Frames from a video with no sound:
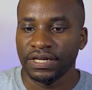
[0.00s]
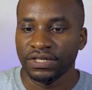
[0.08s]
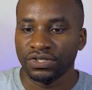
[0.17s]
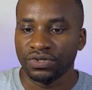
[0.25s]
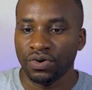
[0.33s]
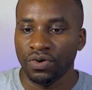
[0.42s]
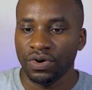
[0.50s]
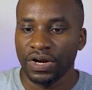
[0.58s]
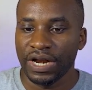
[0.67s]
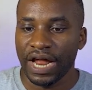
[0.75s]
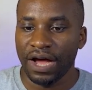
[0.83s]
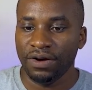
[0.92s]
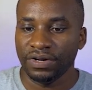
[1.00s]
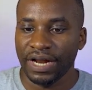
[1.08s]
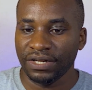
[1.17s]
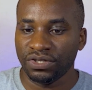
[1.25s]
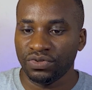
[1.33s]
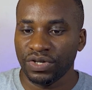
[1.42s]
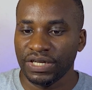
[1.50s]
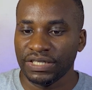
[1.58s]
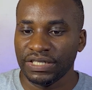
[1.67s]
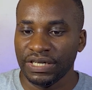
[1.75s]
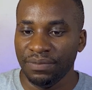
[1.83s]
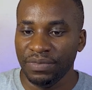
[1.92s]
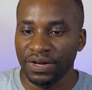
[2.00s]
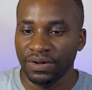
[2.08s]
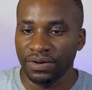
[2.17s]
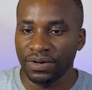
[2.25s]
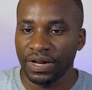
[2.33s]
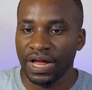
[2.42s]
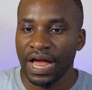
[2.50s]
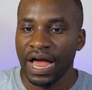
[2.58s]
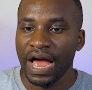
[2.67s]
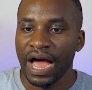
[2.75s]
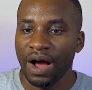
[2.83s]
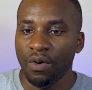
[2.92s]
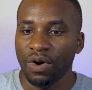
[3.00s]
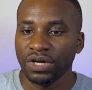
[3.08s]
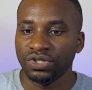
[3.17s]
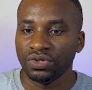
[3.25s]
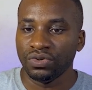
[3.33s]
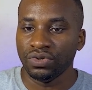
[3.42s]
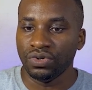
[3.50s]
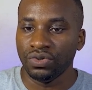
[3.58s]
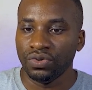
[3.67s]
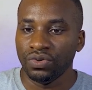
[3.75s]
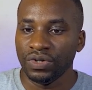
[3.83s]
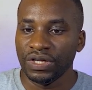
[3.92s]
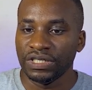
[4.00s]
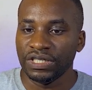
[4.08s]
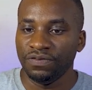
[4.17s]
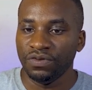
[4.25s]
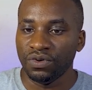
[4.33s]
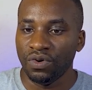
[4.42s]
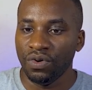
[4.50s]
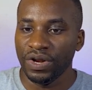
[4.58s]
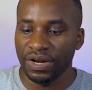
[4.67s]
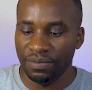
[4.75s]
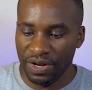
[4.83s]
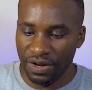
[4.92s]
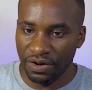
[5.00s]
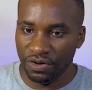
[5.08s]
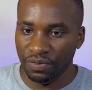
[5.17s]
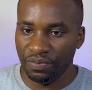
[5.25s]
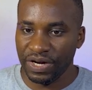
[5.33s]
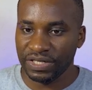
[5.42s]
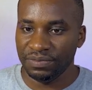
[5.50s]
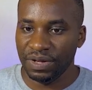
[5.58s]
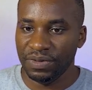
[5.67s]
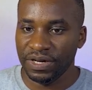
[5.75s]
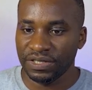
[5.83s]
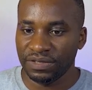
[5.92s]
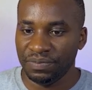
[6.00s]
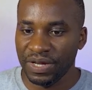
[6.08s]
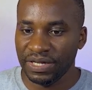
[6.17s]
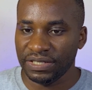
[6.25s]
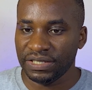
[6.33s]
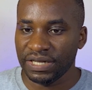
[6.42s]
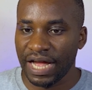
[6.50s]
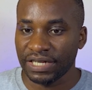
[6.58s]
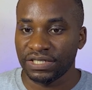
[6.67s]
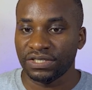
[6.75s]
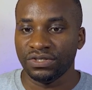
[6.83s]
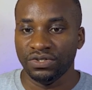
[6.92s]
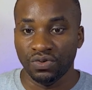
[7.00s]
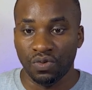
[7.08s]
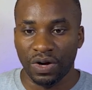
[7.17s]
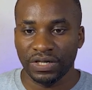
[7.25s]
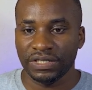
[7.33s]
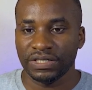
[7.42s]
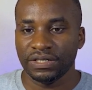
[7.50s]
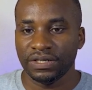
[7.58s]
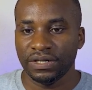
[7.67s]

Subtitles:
So now that string is in the middle, and what you could do is if you go in the middle, you press maybe the space as you want.